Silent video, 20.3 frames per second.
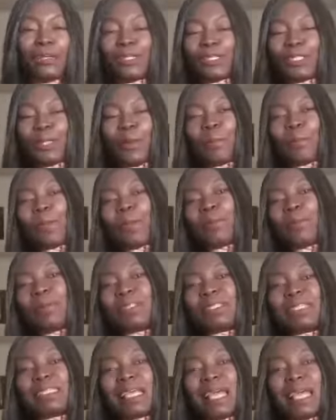Some people
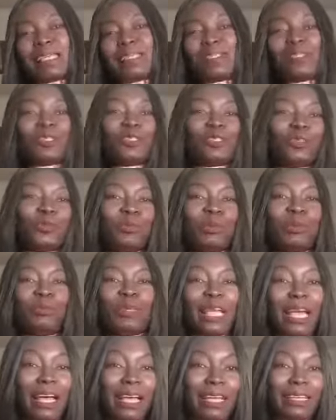say social
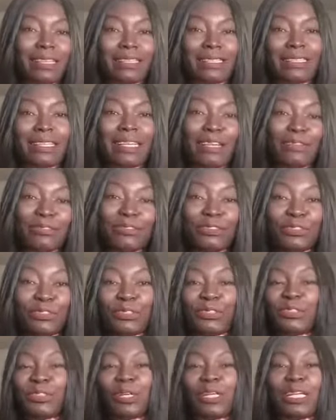media is evil,
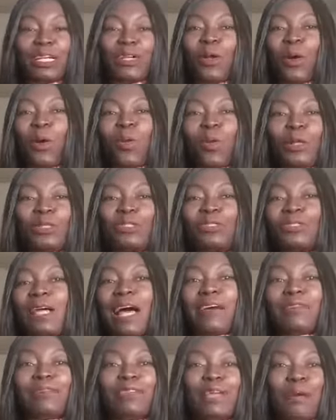so they don't want to
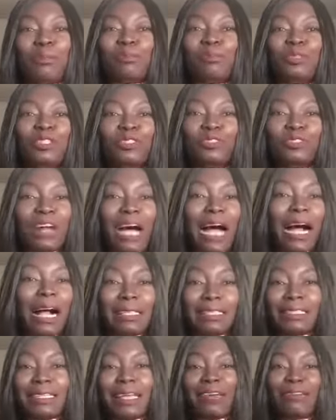have their
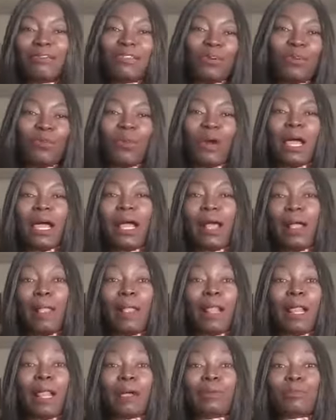profiles everywhere.
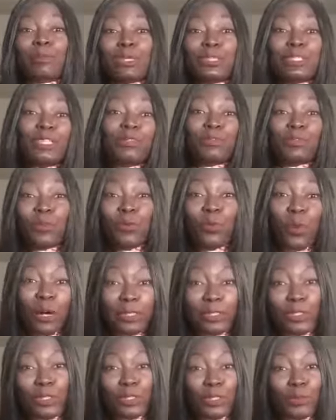But if you
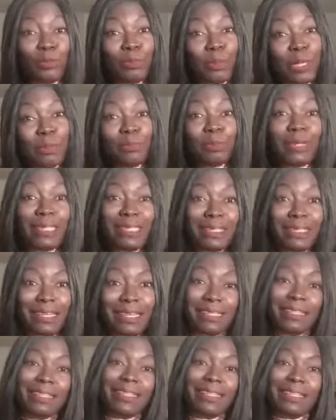want to mean
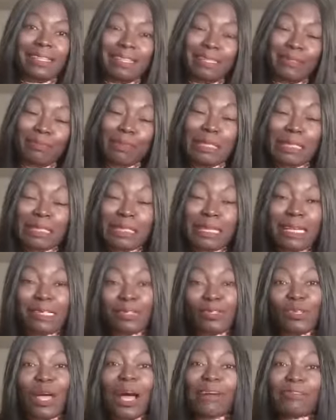business in this
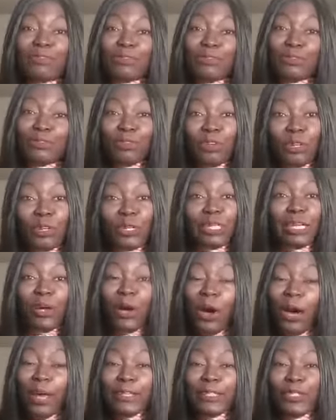business, you have to follow the
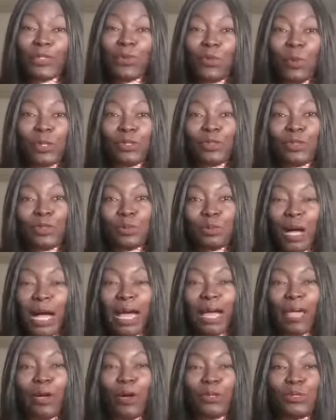coins you want to
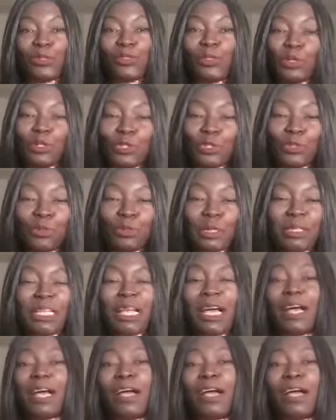buy on social media.